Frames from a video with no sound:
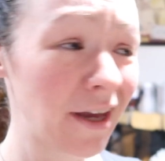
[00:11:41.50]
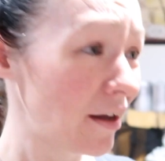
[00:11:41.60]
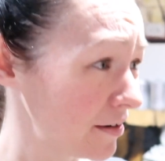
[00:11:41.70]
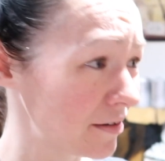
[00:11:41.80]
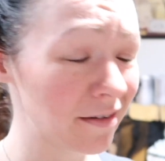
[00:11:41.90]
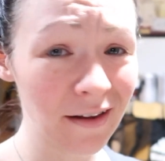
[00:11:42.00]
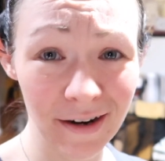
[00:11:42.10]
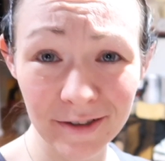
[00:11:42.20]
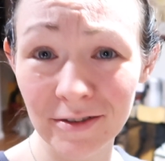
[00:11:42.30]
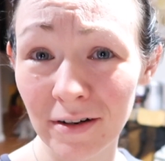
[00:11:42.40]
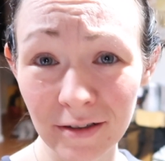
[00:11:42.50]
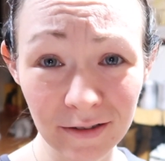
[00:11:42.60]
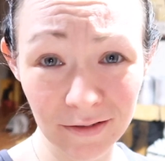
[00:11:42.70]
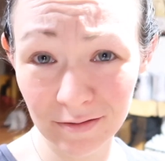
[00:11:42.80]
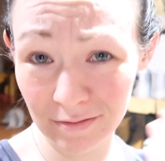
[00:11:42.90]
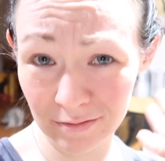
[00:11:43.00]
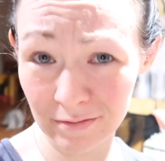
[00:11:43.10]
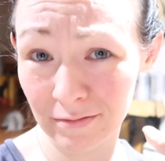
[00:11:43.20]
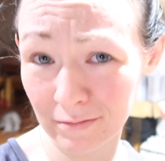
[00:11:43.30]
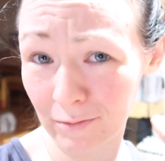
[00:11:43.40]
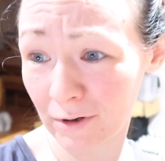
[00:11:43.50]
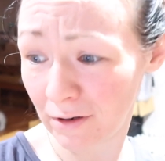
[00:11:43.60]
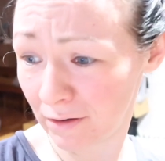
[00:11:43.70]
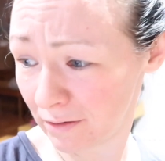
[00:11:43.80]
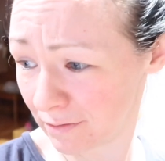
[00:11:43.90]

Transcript: Yeah, I did a lattice crust. What?